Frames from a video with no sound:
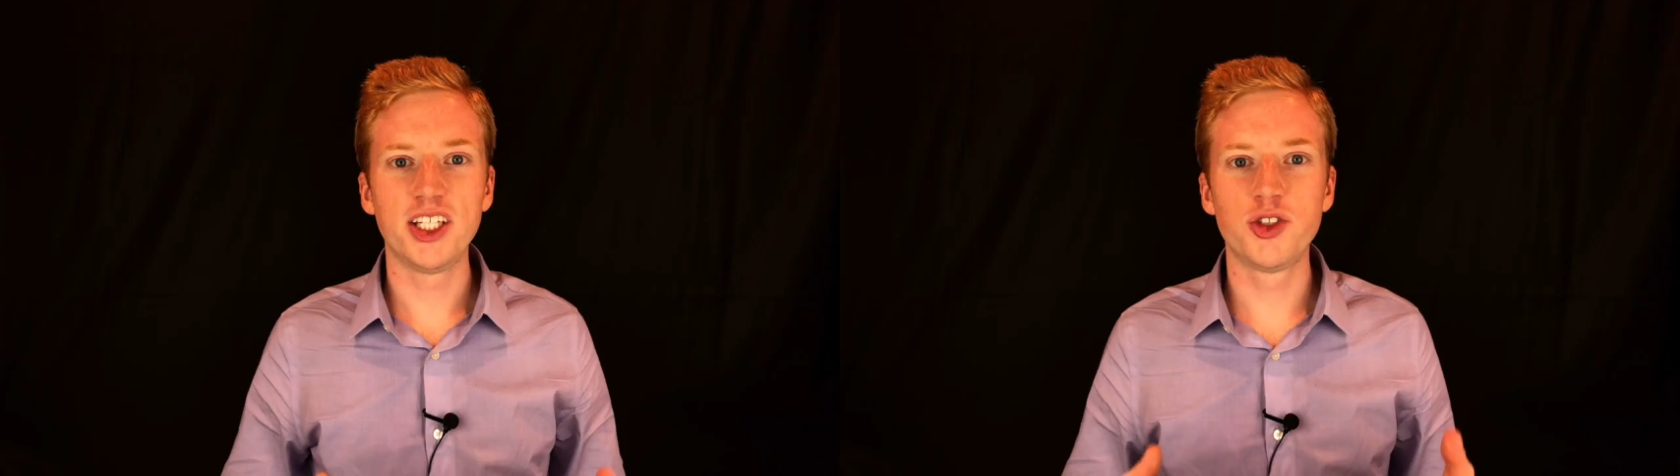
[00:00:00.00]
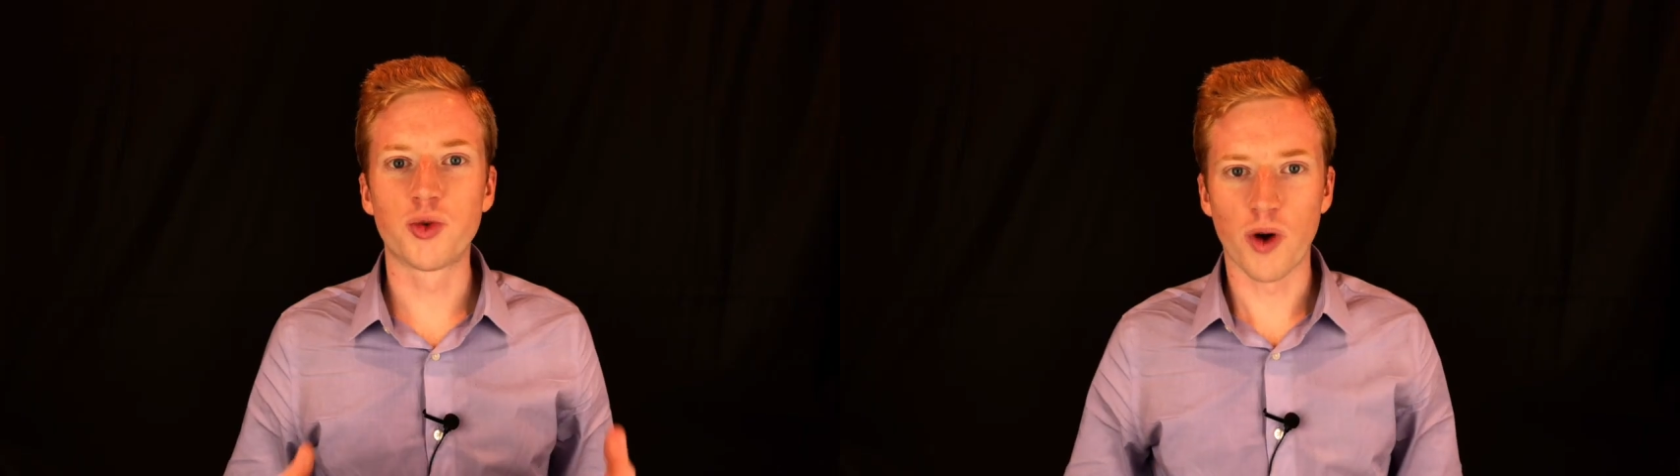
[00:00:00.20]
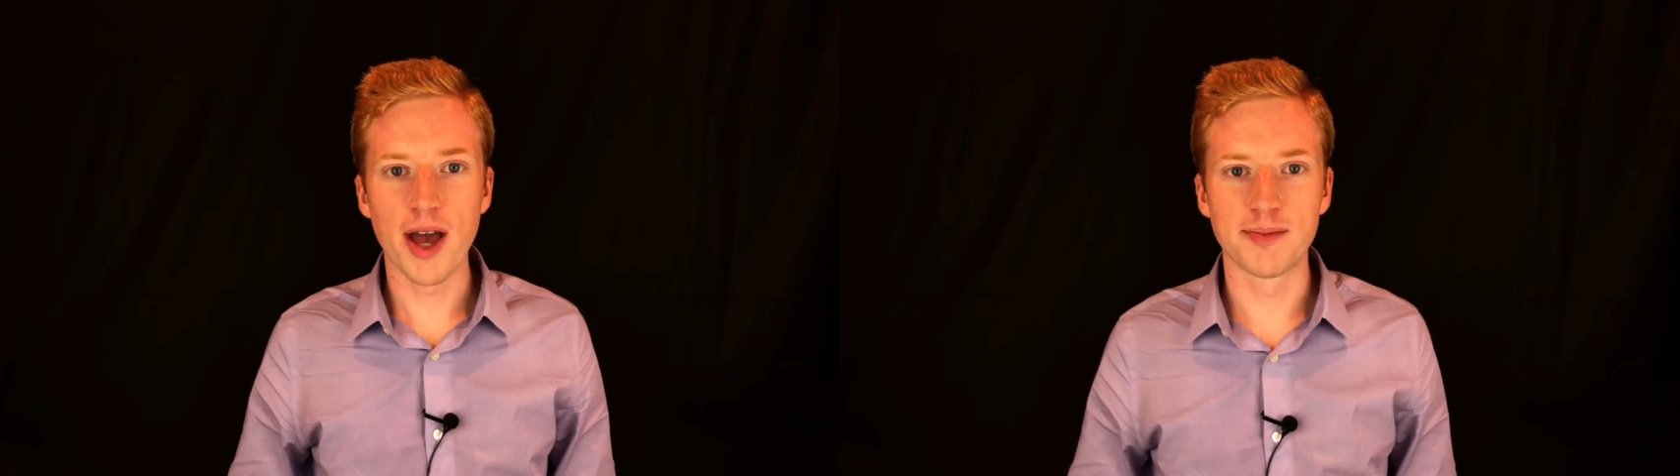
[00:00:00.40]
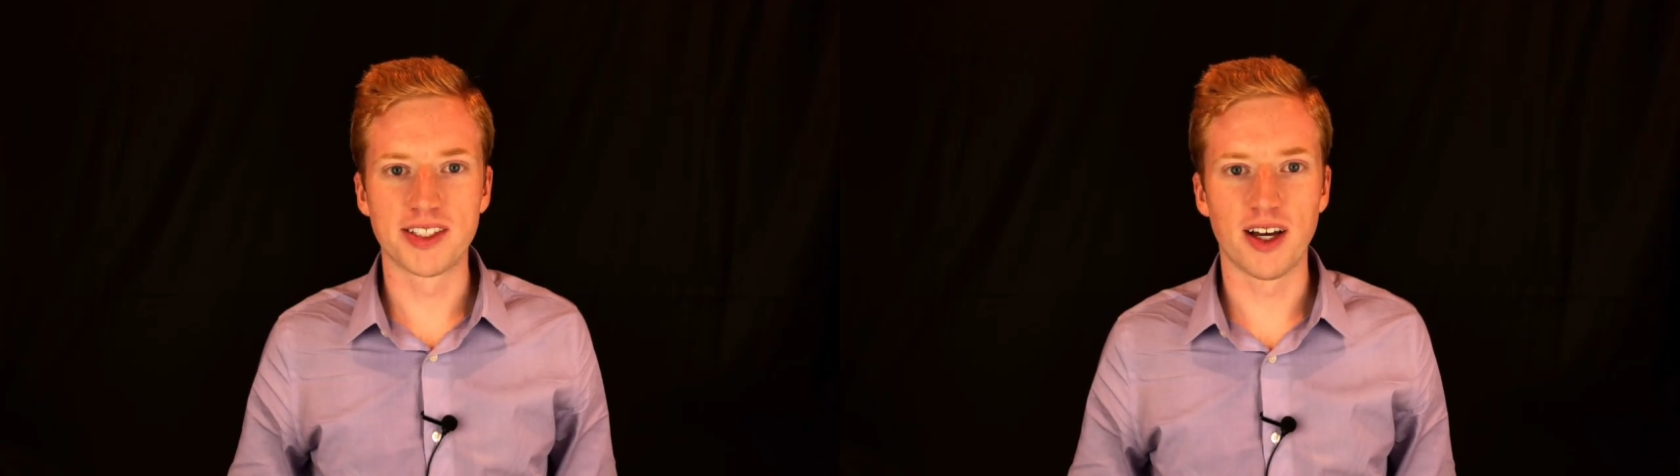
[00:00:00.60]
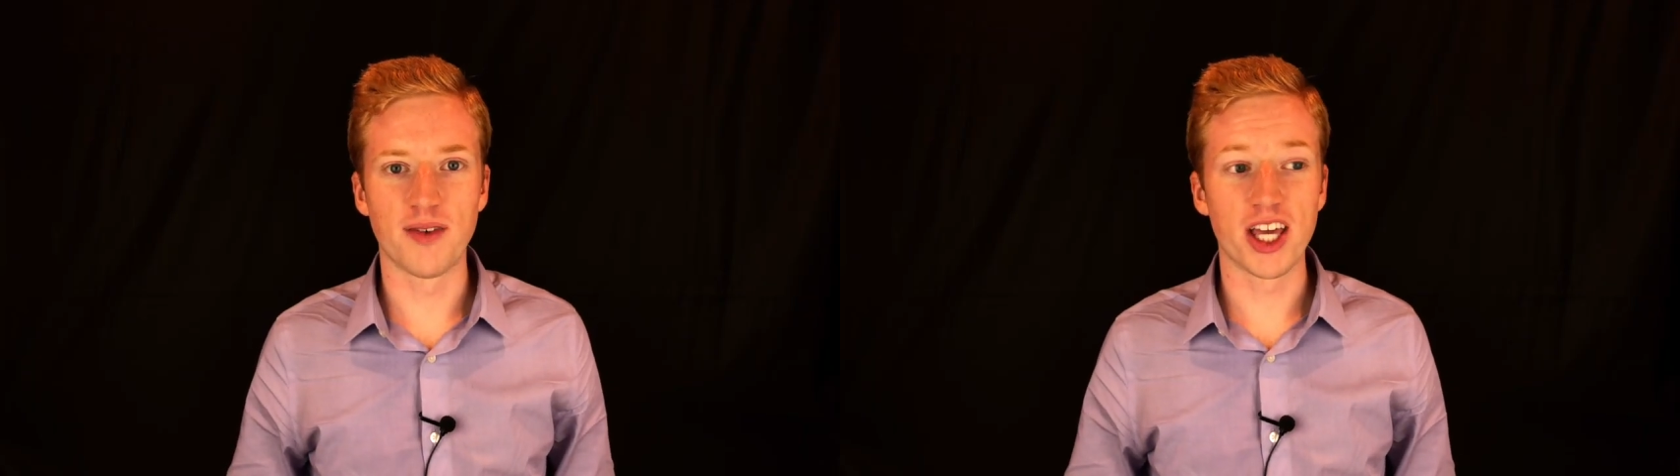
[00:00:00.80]
He
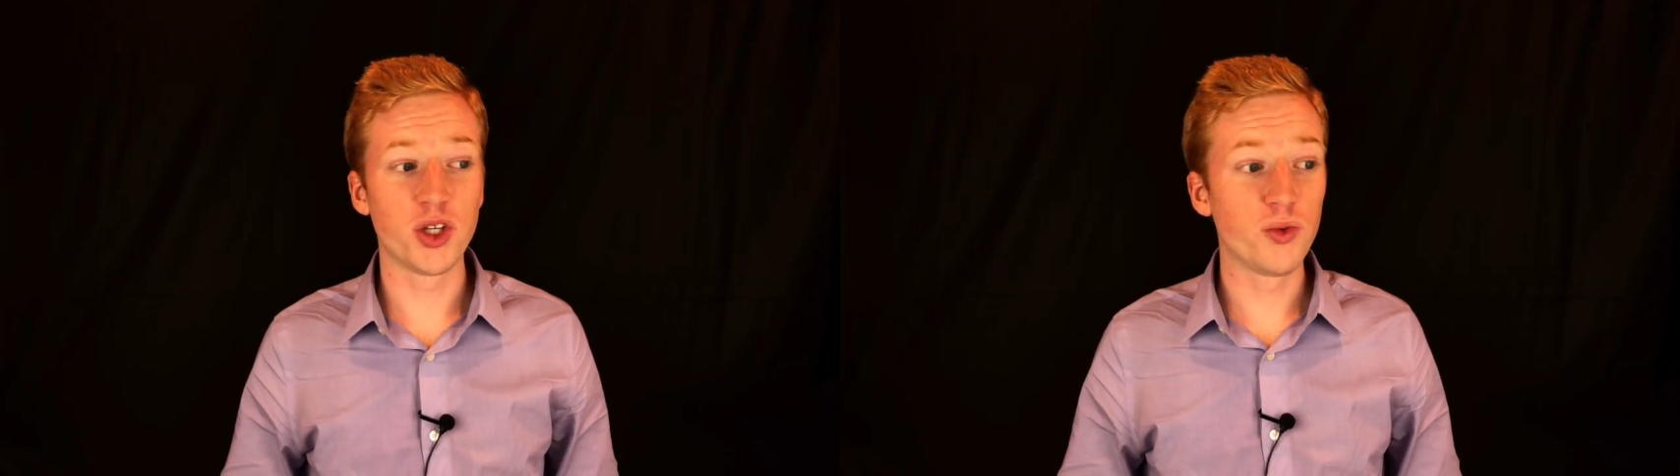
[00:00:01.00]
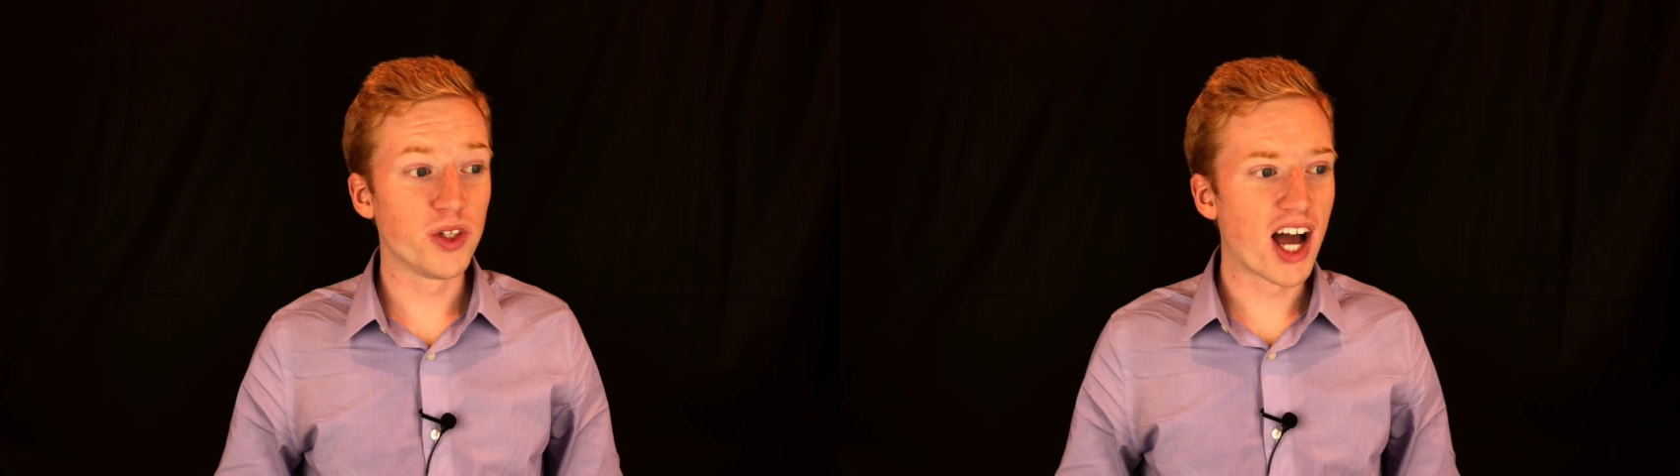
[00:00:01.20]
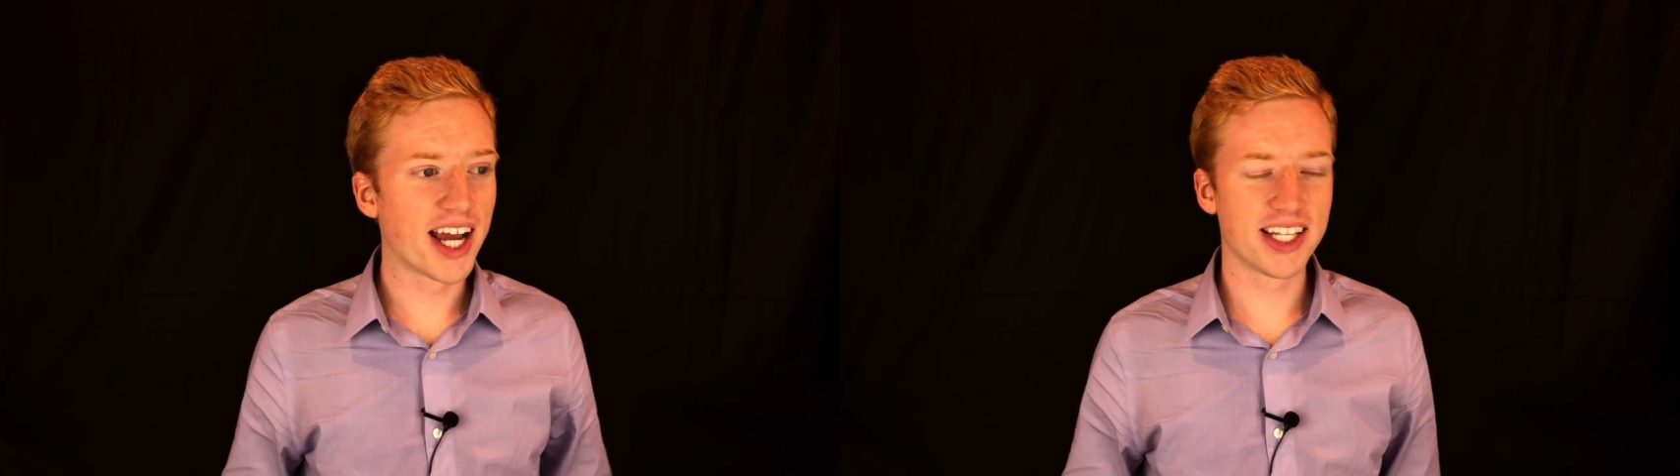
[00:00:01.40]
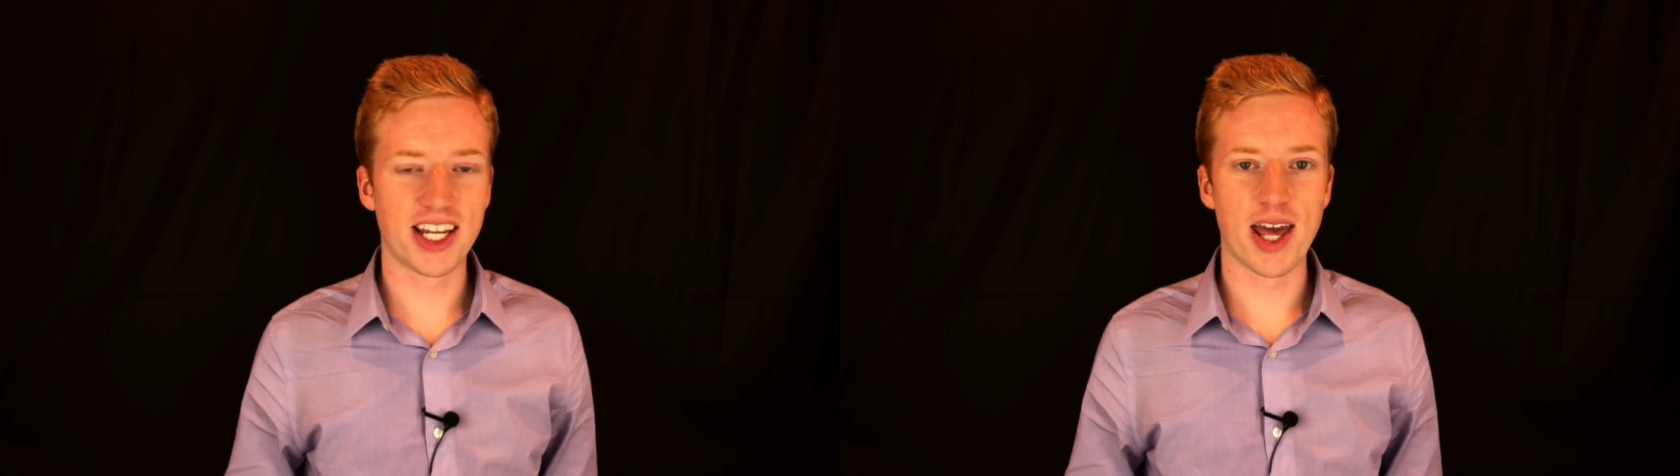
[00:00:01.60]
dreamt of a united